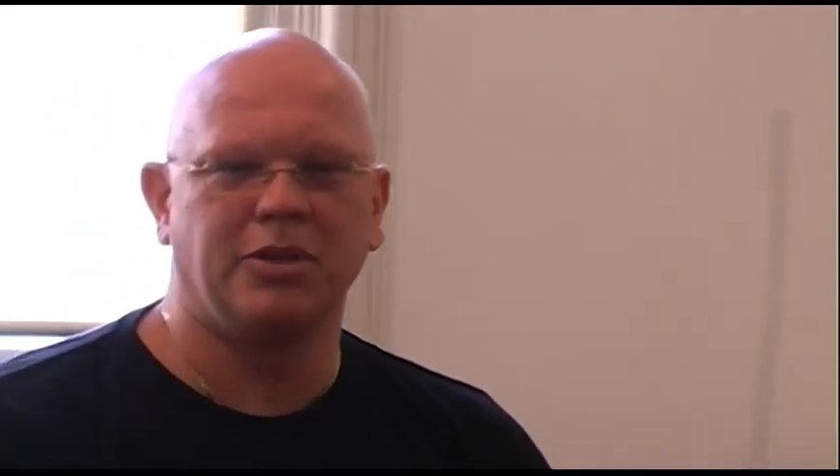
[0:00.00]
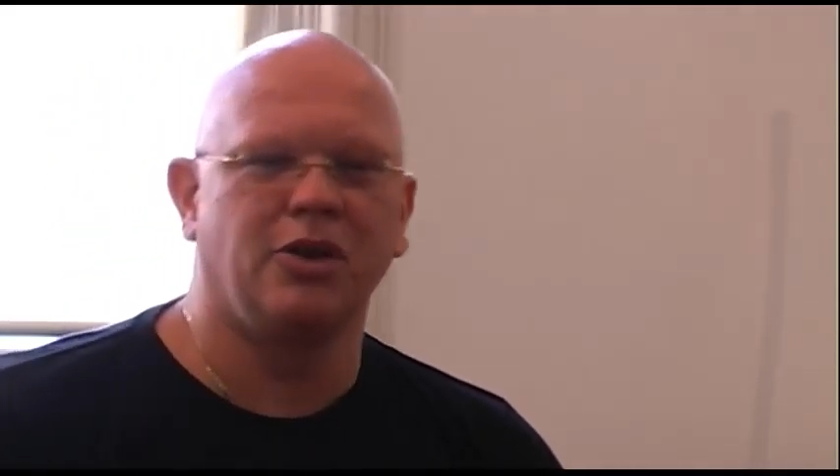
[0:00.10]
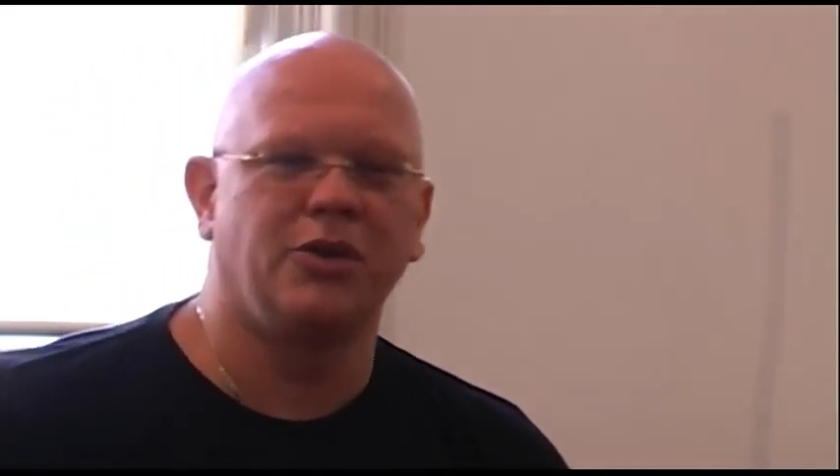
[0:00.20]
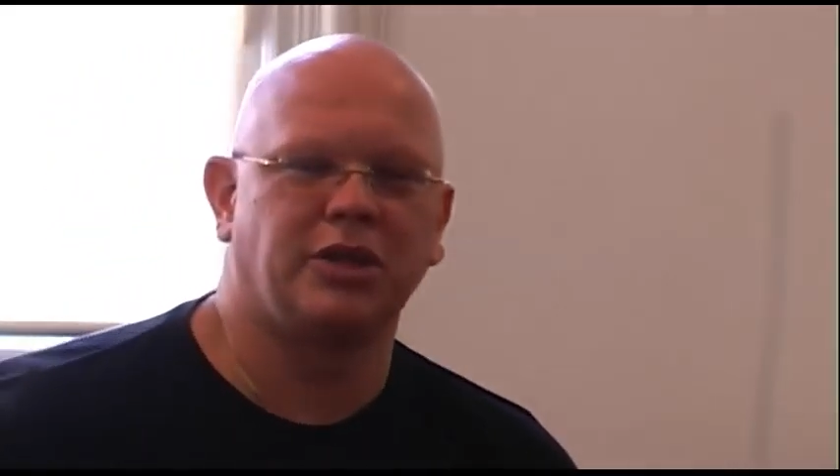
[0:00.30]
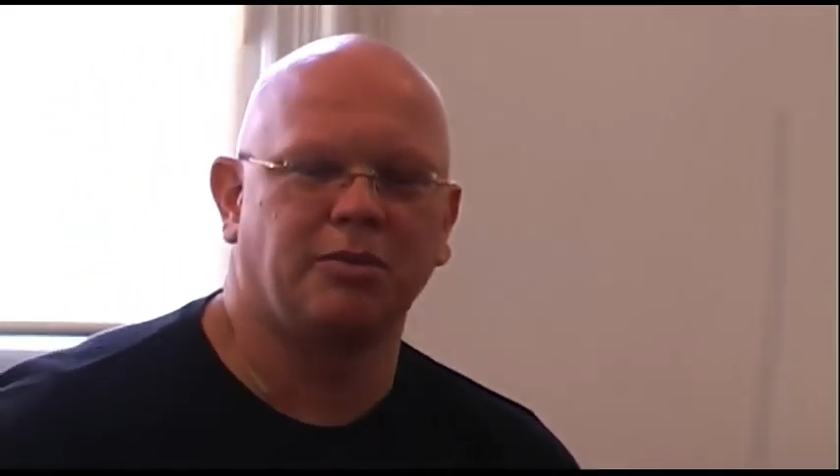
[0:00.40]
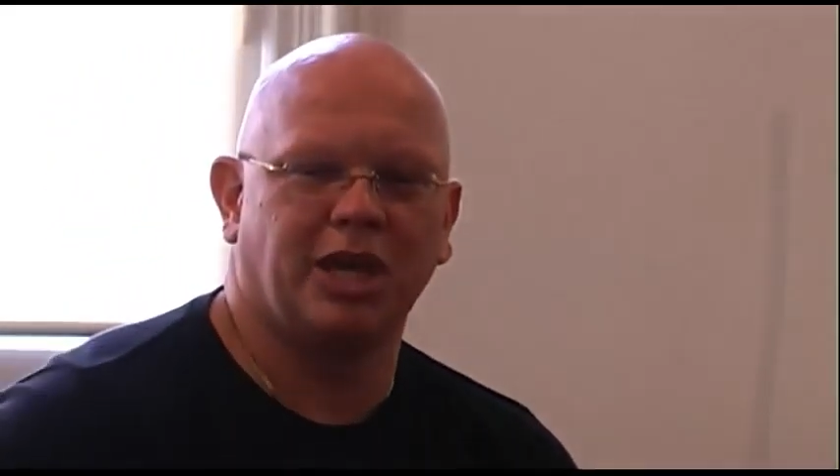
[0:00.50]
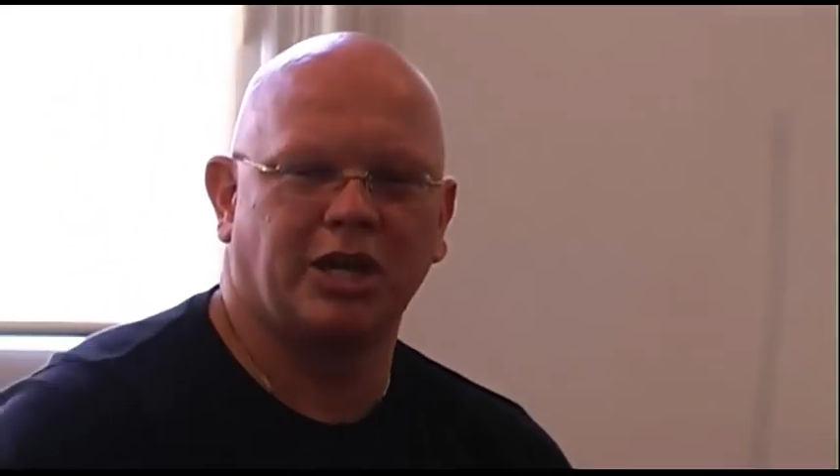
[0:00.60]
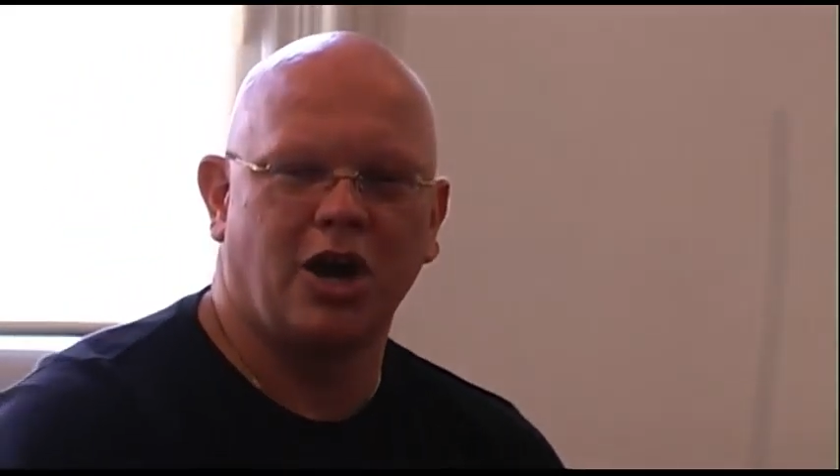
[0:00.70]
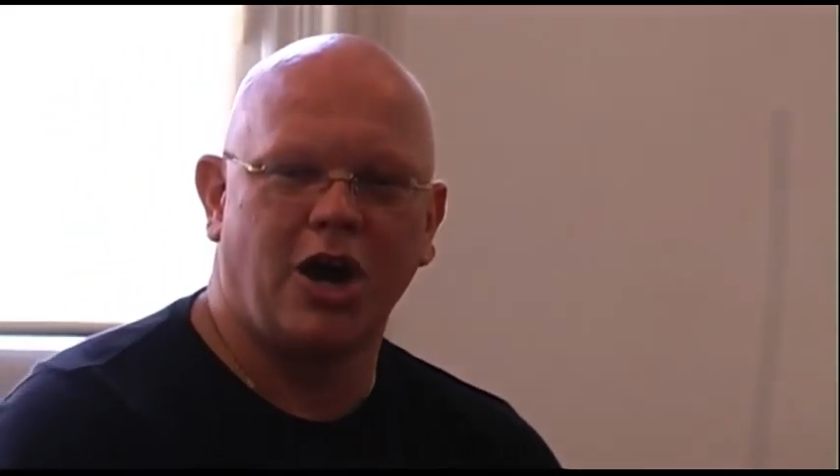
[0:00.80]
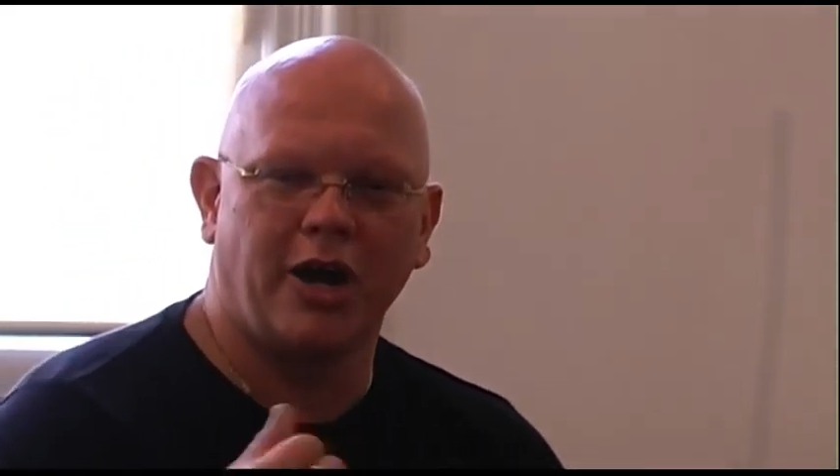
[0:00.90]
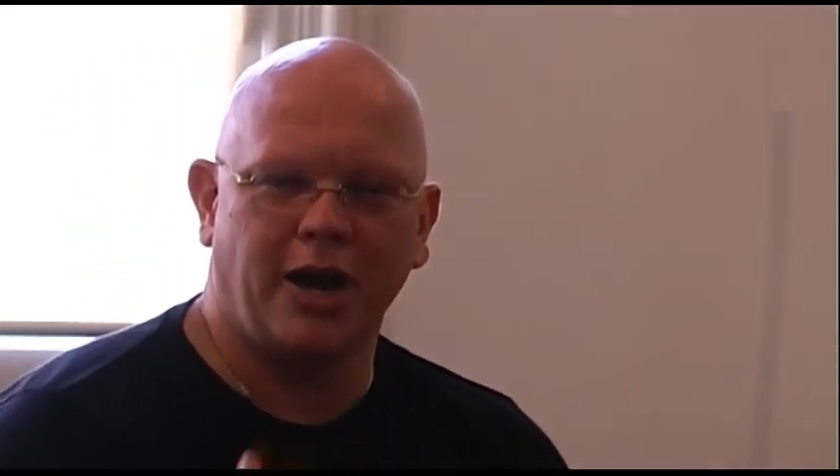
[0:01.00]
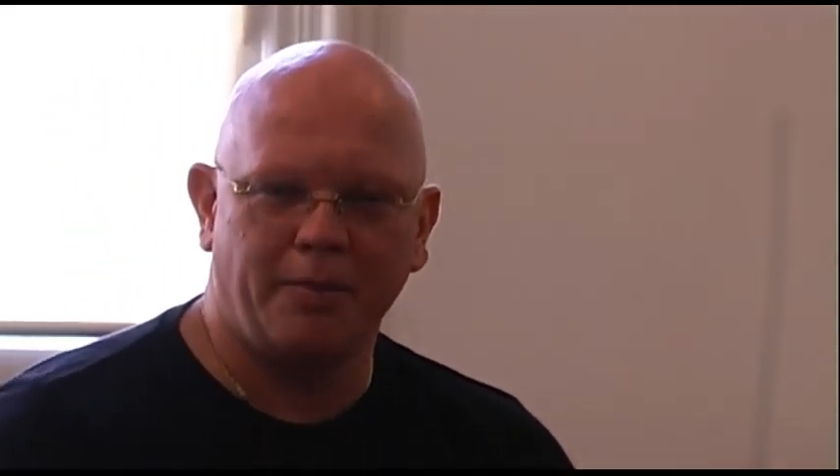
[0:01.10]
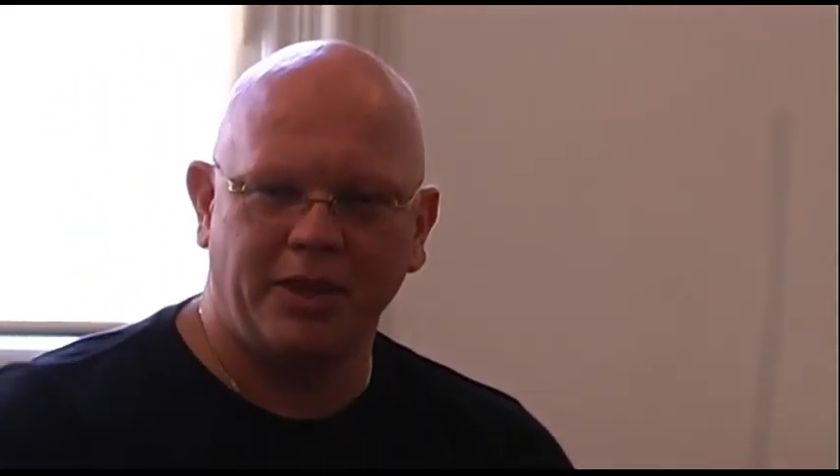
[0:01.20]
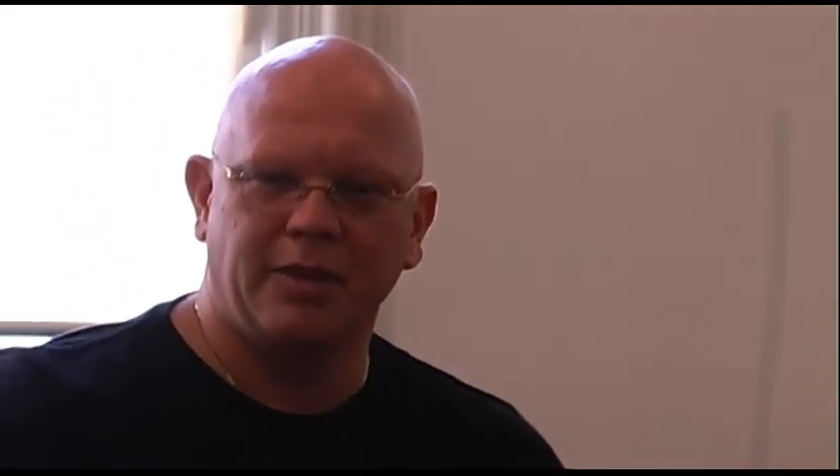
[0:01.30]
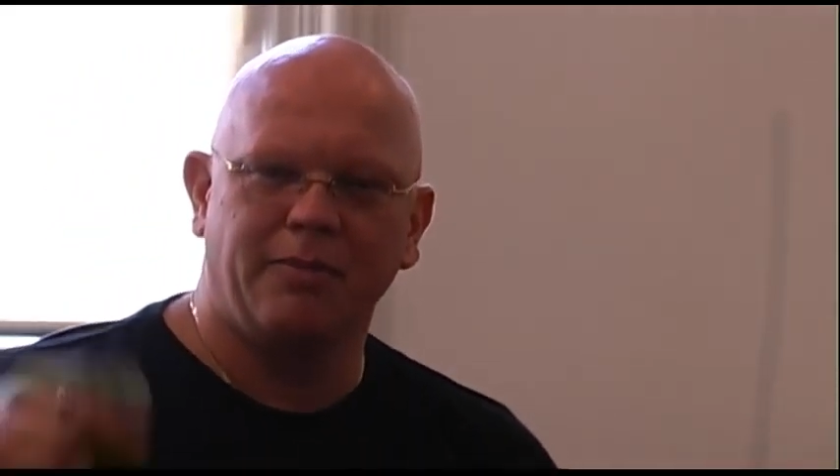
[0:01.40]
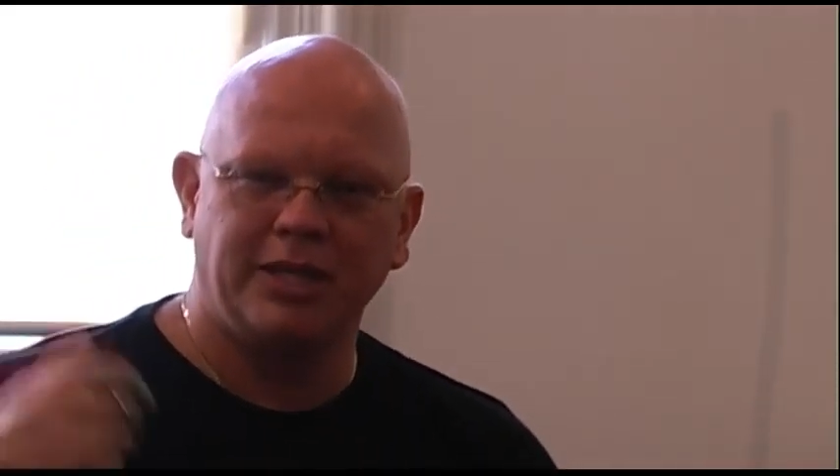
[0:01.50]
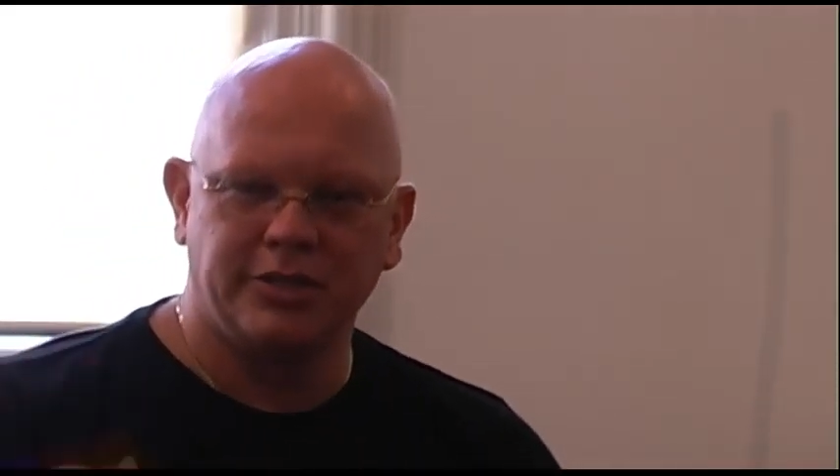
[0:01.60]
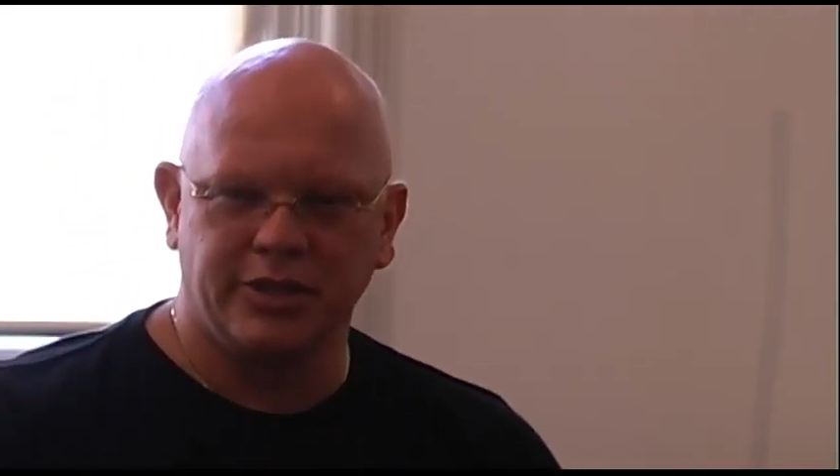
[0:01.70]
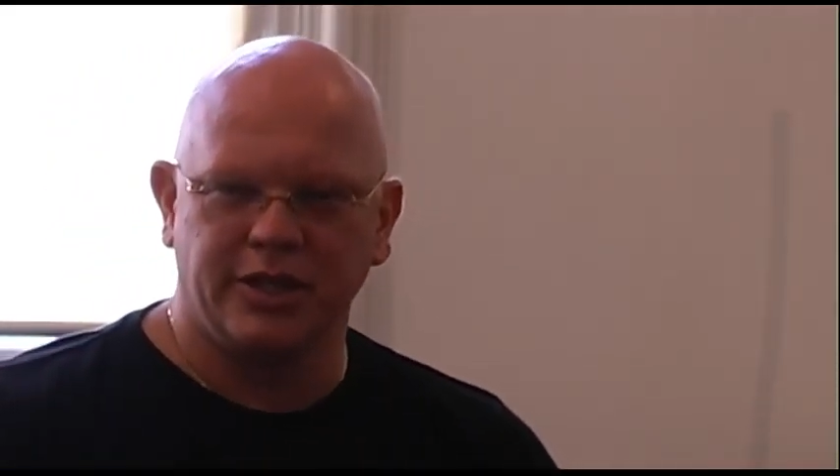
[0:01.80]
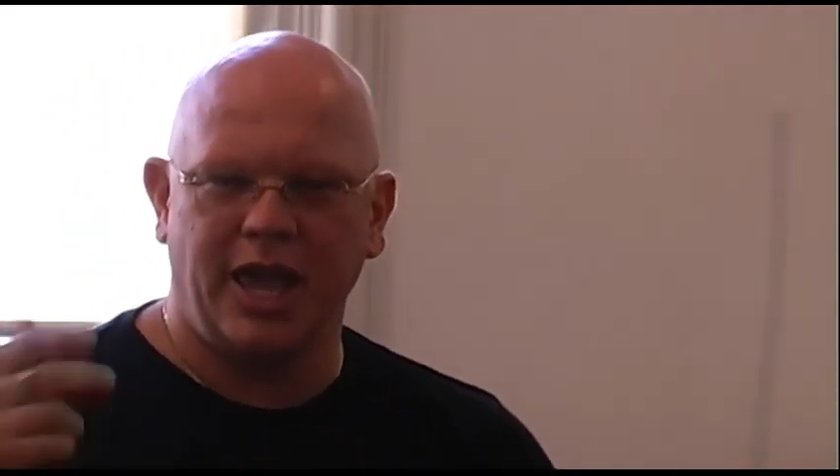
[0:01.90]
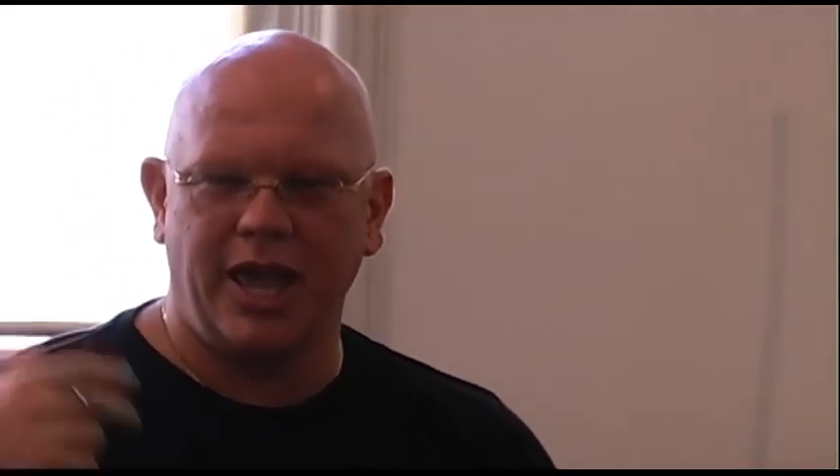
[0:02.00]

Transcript: but don't let them get caught up in the mental